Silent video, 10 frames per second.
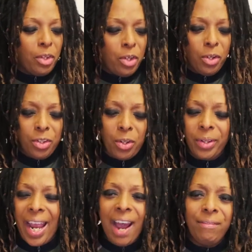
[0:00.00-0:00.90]
you
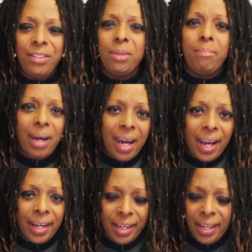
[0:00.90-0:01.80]
don't have to
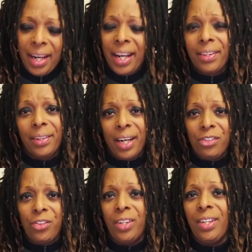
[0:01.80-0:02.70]
buy their
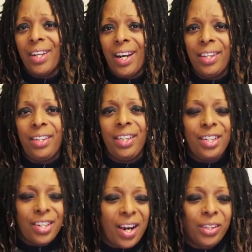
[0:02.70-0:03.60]
$190